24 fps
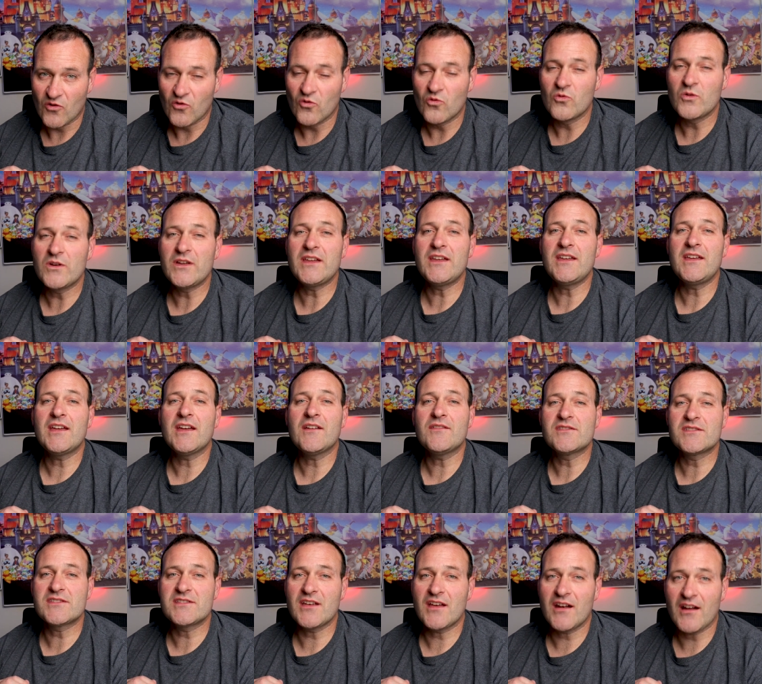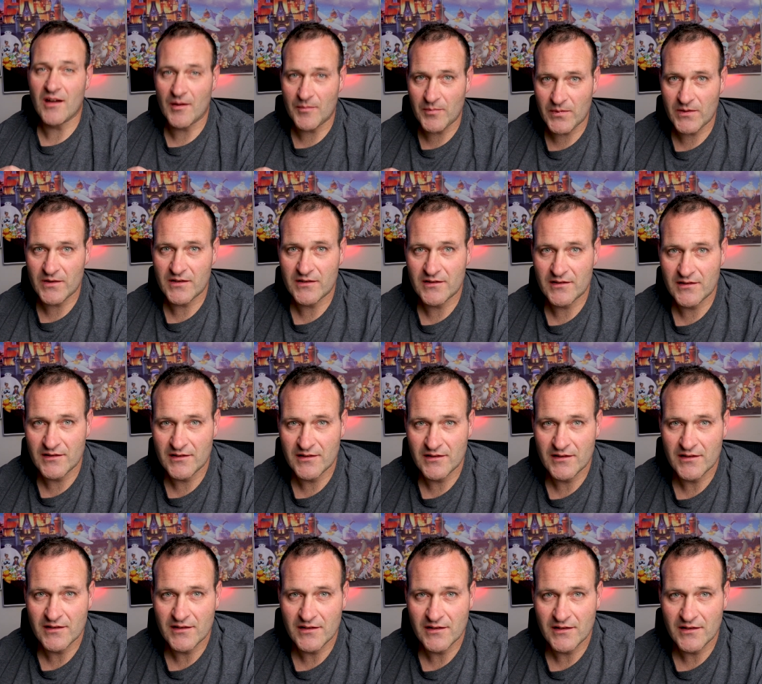We have set up
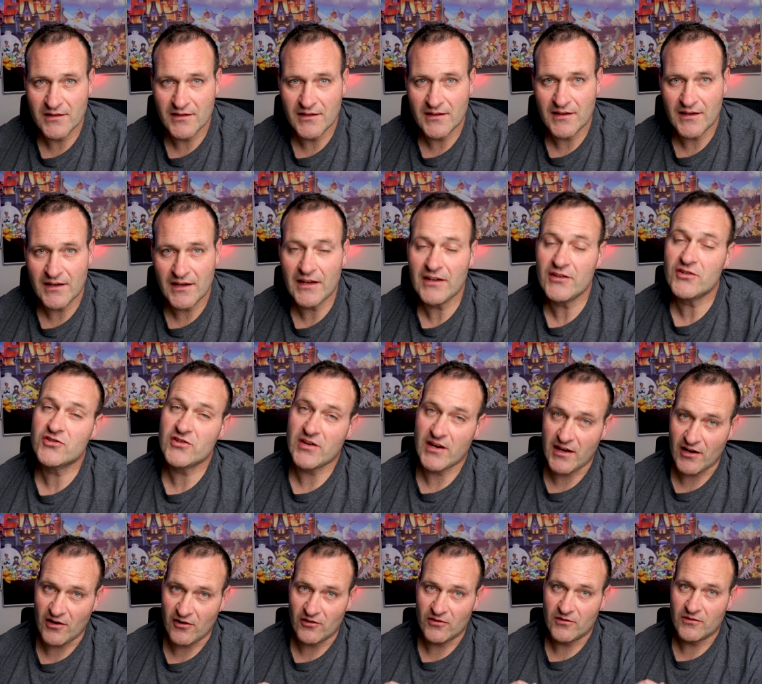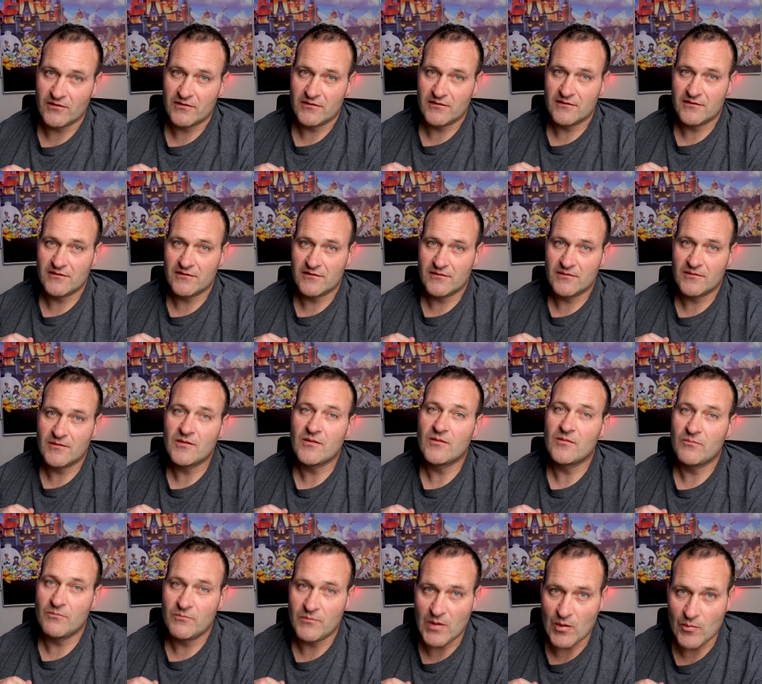a channel
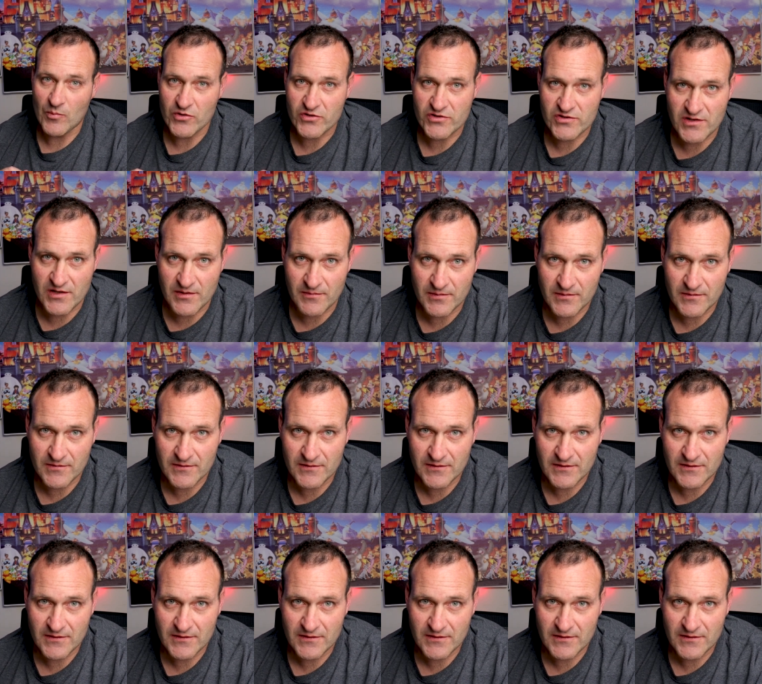membership.